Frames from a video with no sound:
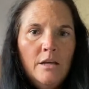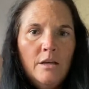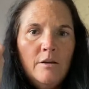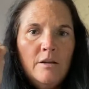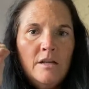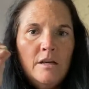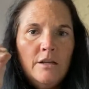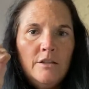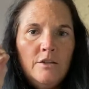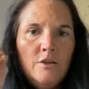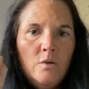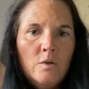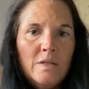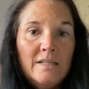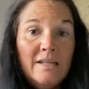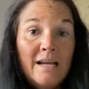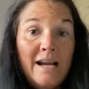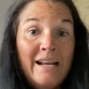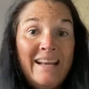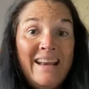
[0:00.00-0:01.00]
use a
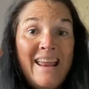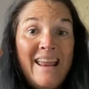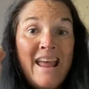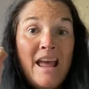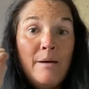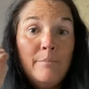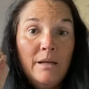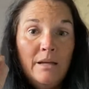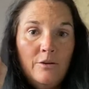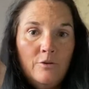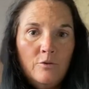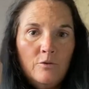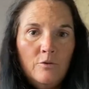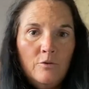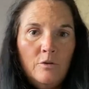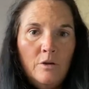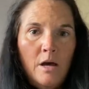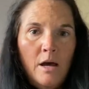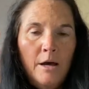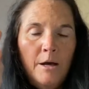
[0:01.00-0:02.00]
dynamic
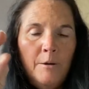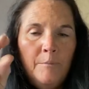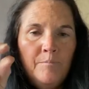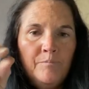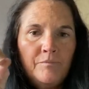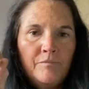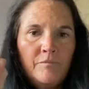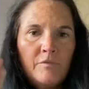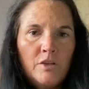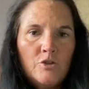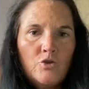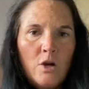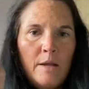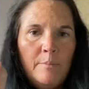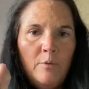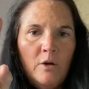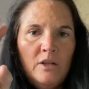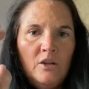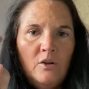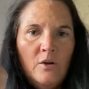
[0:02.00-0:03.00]

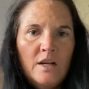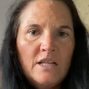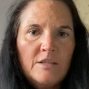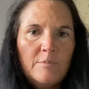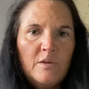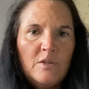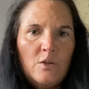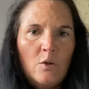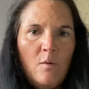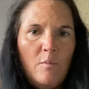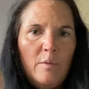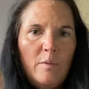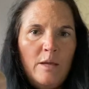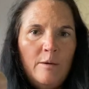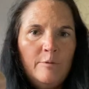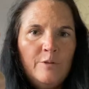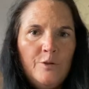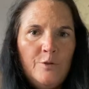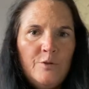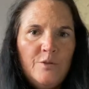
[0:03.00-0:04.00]
tripod grasp because they'll be
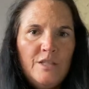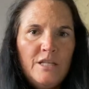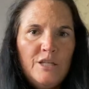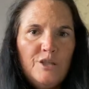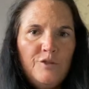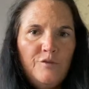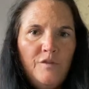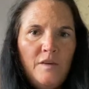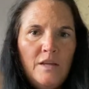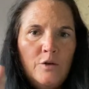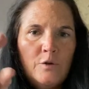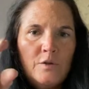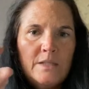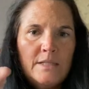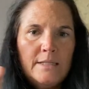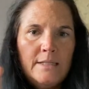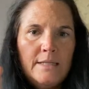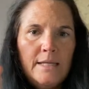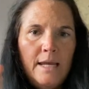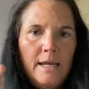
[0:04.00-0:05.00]
able to use these fingers
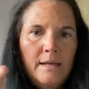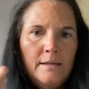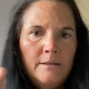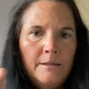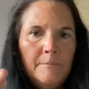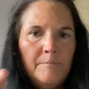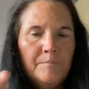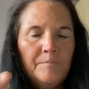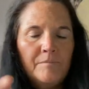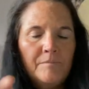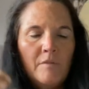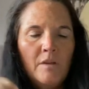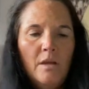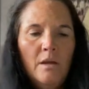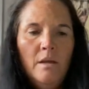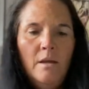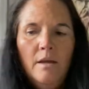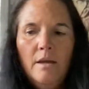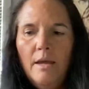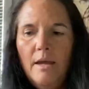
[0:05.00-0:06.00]
in tandem.
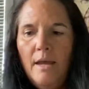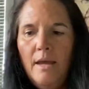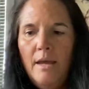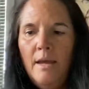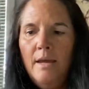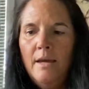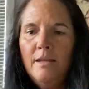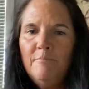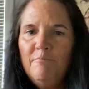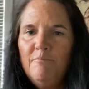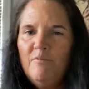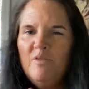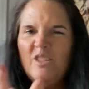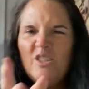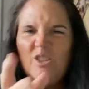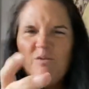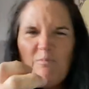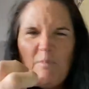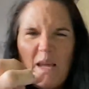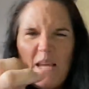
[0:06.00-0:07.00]
and
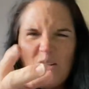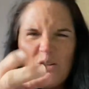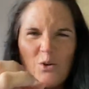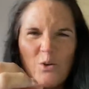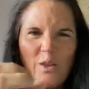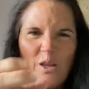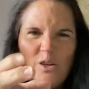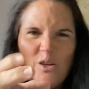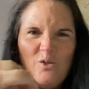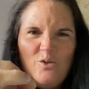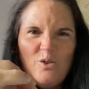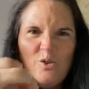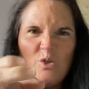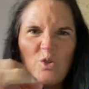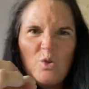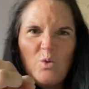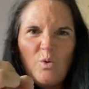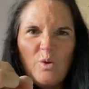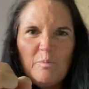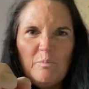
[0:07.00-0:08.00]
making sure they use those
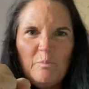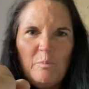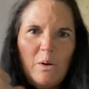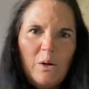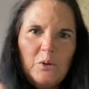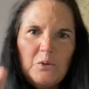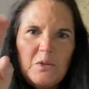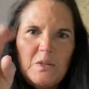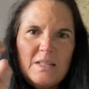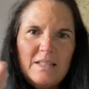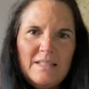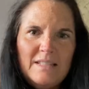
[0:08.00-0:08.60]
squirt bottles